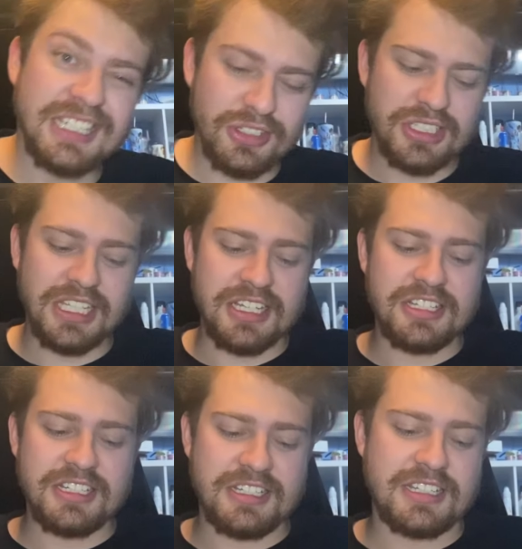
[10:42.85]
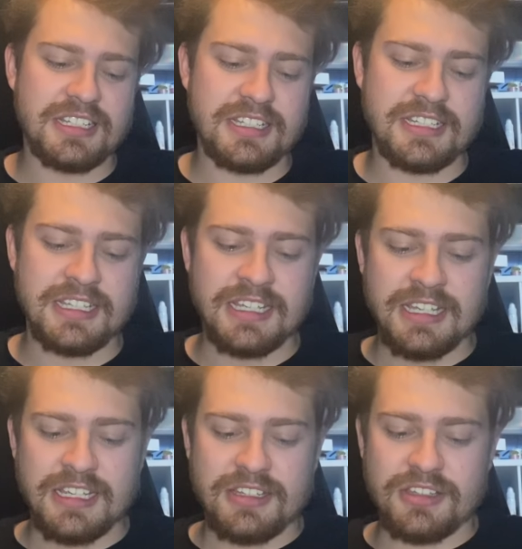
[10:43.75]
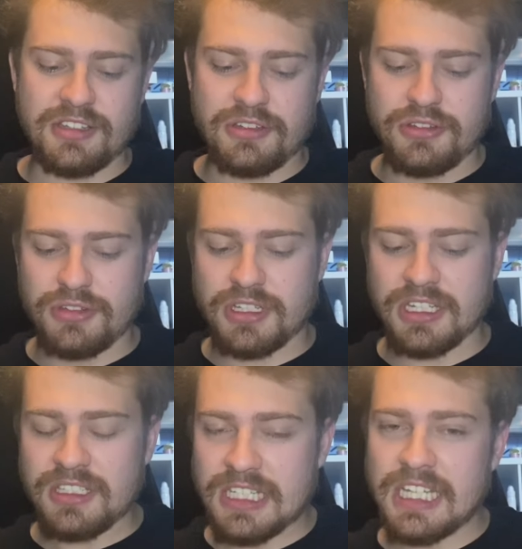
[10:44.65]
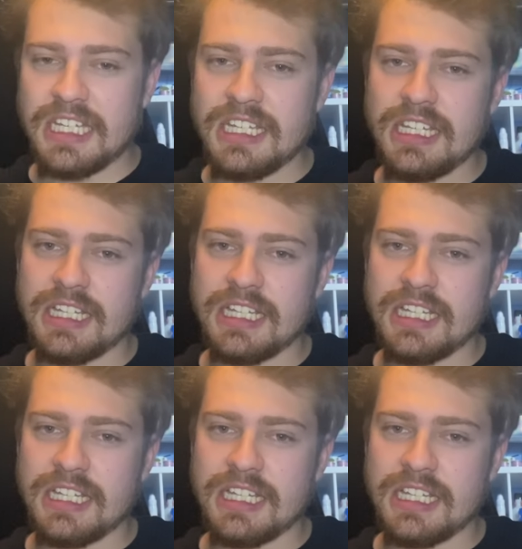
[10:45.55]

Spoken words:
I'll attach it so you can see